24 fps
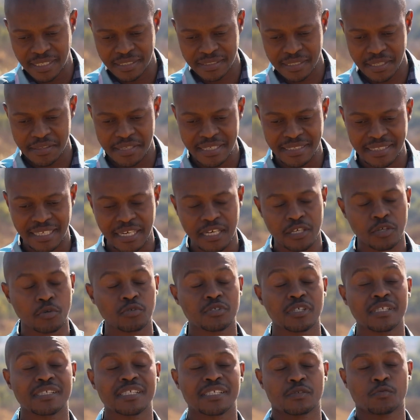here's the thing that I
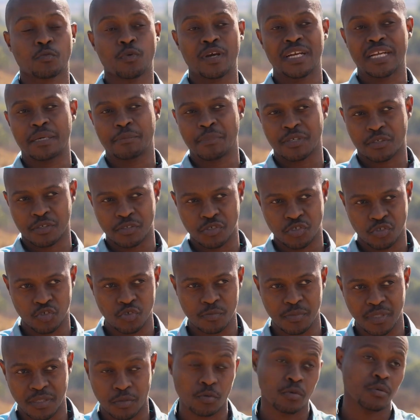notice when I'm a
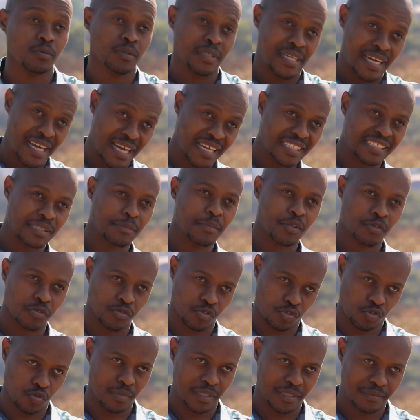consumer, or as I'm a
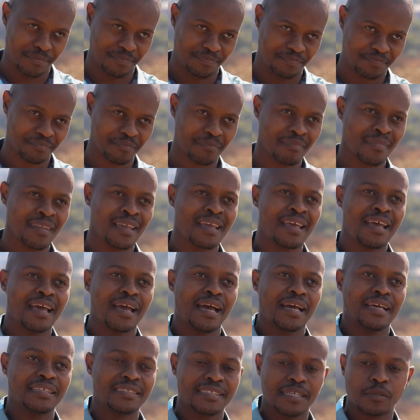consumer
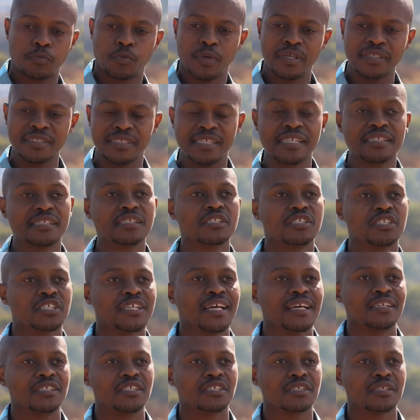is that when seasons
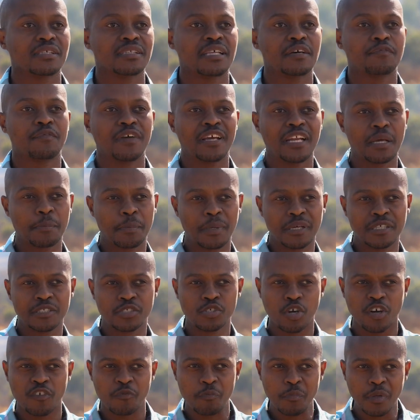change, the
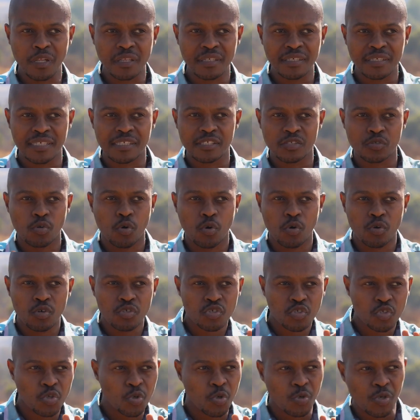availability of milk is
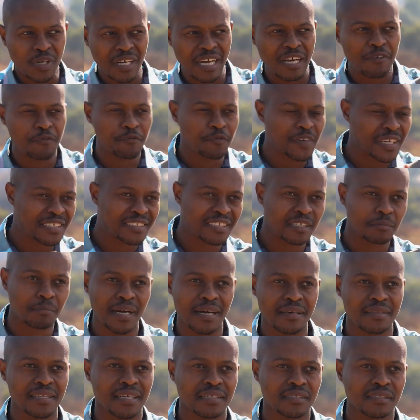also affected
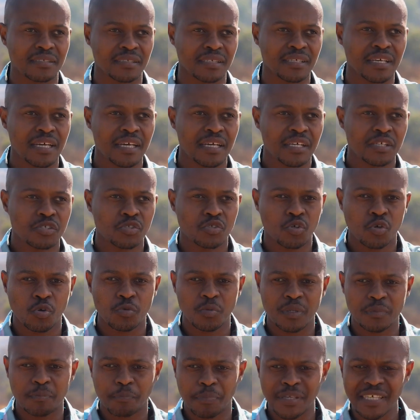by that.
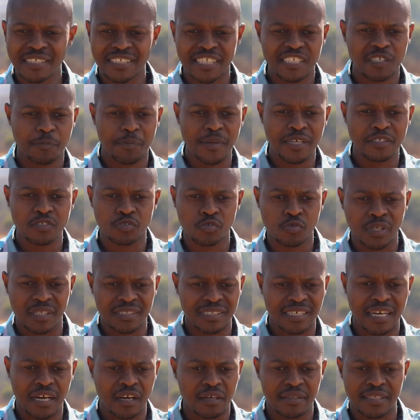So please explain to
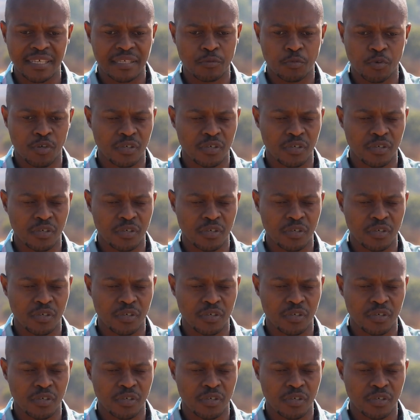us how that